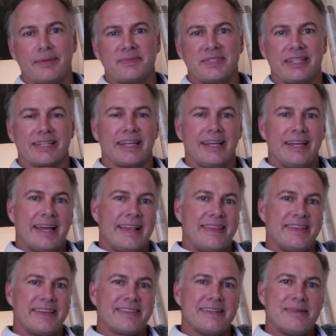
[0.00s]
uptick,
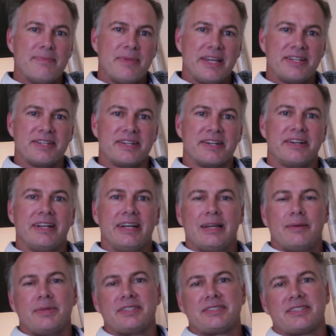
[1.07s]
nothing major,
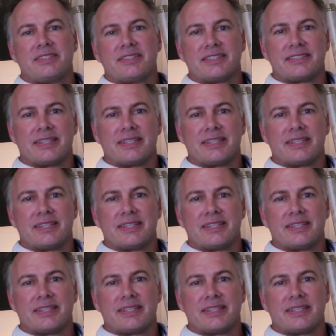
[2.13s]
but certainly